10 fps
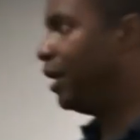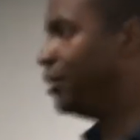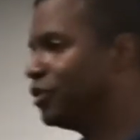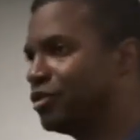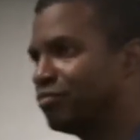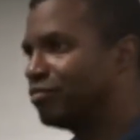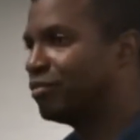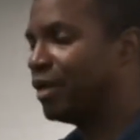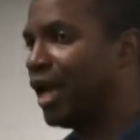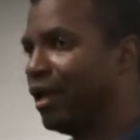is,
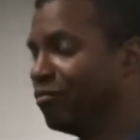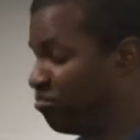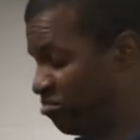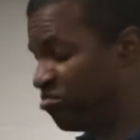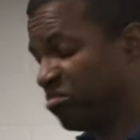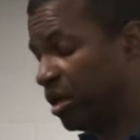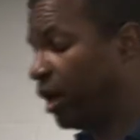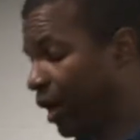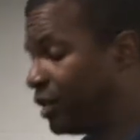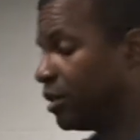
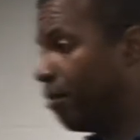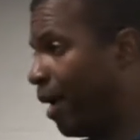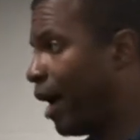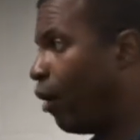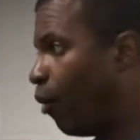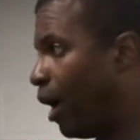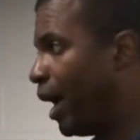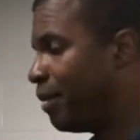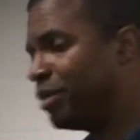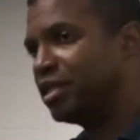it's a mile
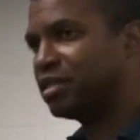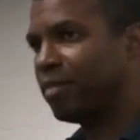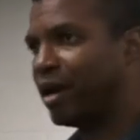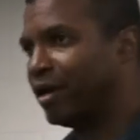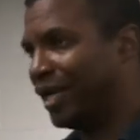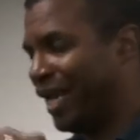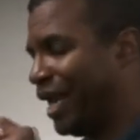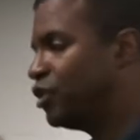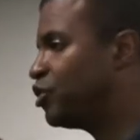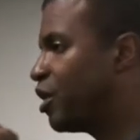wide, but it's about an
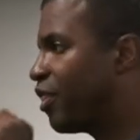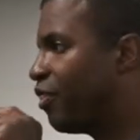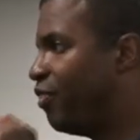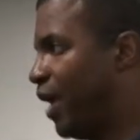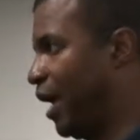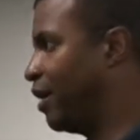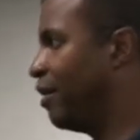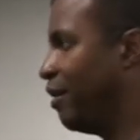inch thick.